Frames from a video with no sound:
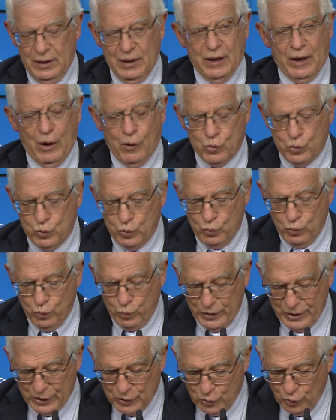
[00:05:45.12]
how
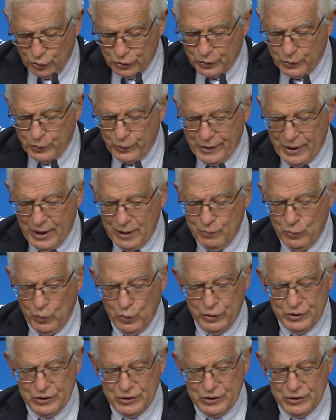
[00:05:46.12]
we could create more